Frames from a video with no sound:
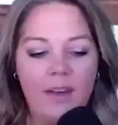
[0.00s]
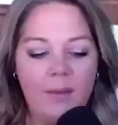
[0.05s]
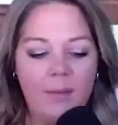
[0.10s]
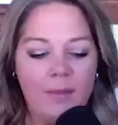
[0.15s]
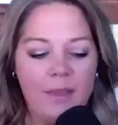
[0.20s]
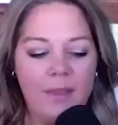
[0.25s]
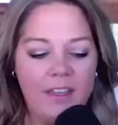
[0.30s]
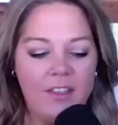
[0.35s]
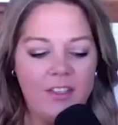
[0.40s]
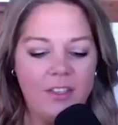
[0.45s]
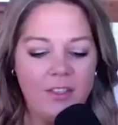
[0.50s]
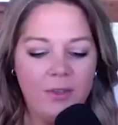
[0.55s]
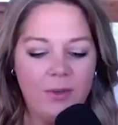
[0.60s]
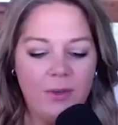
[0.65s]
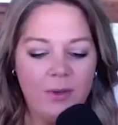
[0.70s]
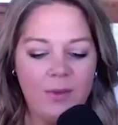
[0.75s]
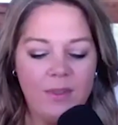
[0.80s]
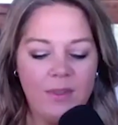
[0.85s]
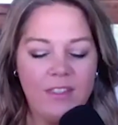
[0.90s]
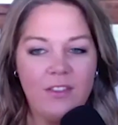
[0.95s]
me too.
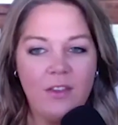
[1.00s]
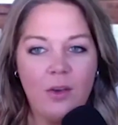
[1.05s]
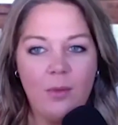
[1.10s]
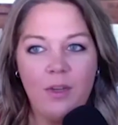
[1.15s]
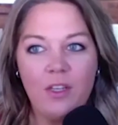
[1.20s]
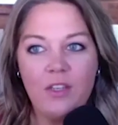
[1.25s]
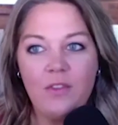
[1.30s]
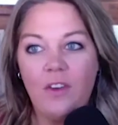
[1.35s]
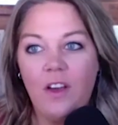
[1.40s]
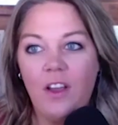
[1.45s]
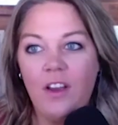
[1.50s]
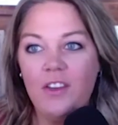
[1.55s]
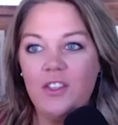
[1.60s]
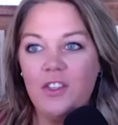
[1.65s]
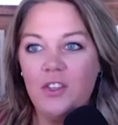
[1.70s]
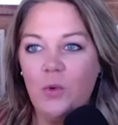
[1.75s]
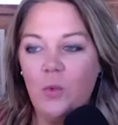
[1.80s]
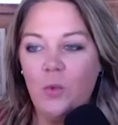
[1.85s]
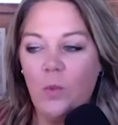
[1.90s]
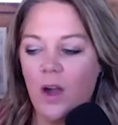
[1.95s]
It was so much fun
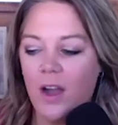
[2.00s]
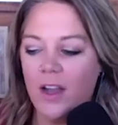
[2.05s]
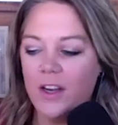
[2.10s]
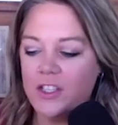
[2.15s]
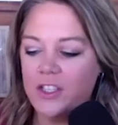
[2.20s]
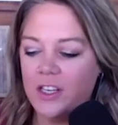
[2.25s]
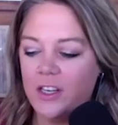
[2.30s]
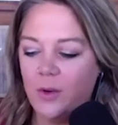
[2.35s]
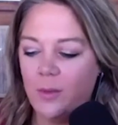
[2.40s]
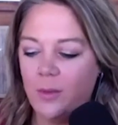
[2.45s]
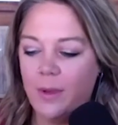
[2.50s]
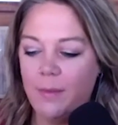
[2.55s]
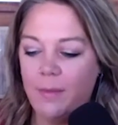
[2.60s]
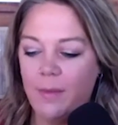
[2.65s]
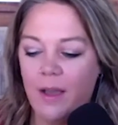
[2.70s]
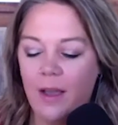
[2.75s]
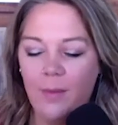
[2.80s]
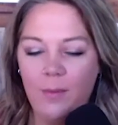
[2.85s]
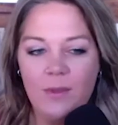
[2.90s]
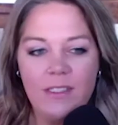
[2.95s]
to watch. I know my
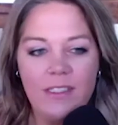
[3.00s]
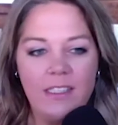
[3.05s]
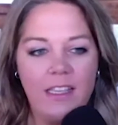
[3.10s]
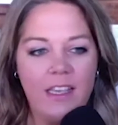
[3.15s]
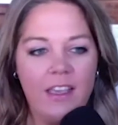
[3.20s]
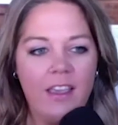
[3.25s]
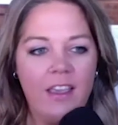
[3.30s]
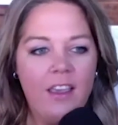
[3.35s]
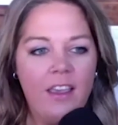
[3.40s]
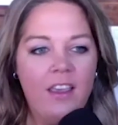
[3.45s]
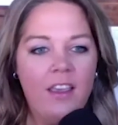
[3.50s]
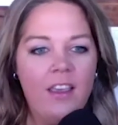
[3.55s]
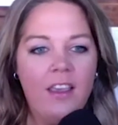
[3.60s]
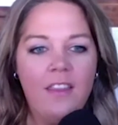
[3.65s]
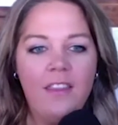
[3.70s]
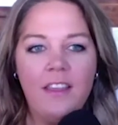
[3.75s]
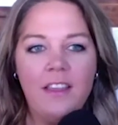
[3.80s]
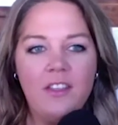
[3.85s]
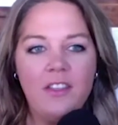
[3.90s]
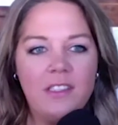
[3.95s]
mom was like,
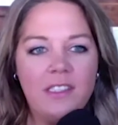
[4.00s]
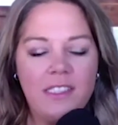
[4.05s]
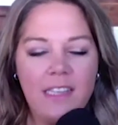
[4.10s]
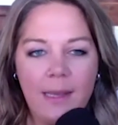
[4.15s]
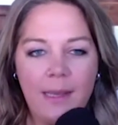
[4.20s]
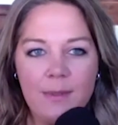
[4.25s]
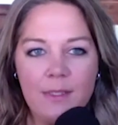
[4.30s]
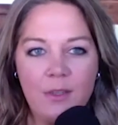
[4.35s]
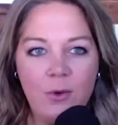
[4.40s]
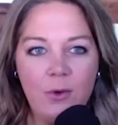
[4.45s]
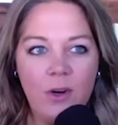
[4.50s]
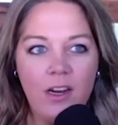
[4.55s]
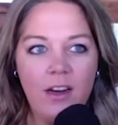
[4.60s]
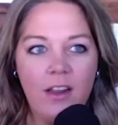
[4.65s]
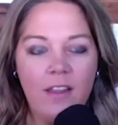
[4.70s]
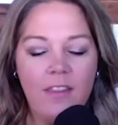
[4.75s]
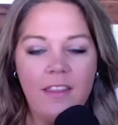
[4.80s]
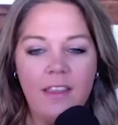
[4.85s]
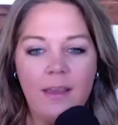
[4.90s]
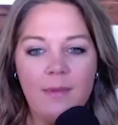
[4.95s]
they should stop scoring
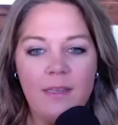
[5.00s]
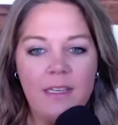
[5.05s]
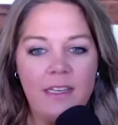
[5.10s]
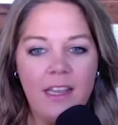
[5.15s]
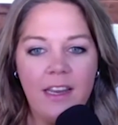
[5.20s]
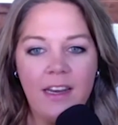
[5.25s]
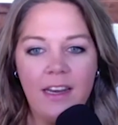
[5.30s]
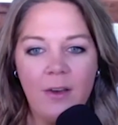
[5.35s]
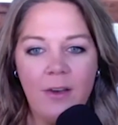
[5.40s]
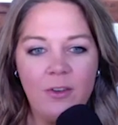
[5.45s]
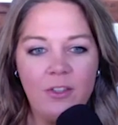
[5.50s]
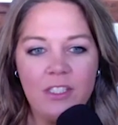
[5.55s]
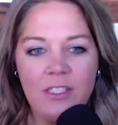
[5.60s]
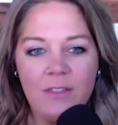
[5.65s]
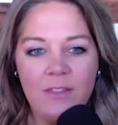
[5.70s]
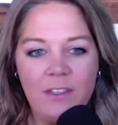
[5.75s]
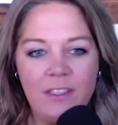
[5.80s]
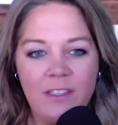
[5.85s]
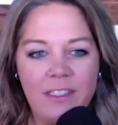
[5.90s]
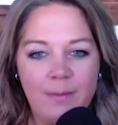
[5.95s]
on the empty net. Now it
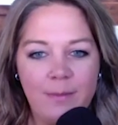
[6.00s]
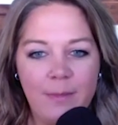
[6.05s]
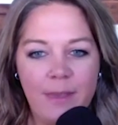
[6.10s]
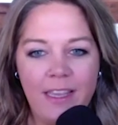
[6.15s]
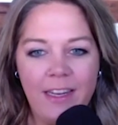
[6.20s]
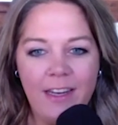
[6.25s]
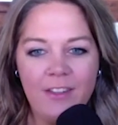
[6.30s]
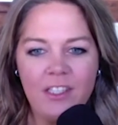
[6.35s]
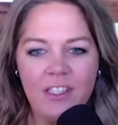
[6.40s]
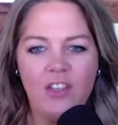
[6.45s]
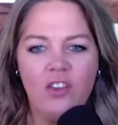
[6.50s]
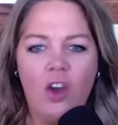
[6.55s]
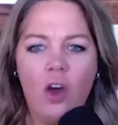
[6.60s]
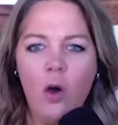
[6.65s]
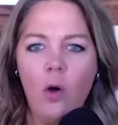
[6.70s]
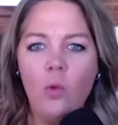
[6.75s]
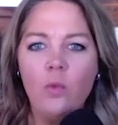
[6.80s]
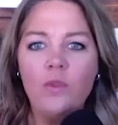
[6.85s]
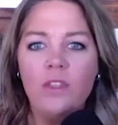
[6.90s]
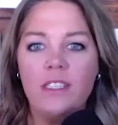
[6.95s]
just feels mean. I was like,
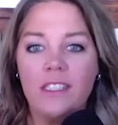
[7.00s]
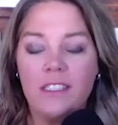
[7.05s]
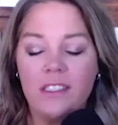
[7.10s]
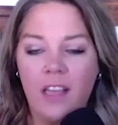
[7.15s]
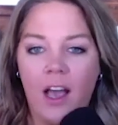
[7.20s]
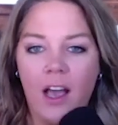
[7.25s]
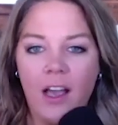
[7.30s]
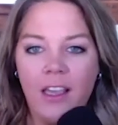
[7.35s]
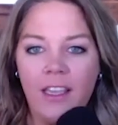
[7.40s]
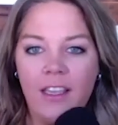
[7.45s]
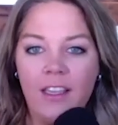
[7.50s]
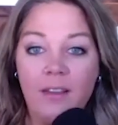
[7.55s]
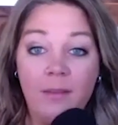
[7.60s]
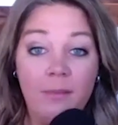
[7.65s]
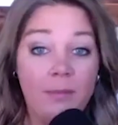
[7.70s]
no, this is hockey.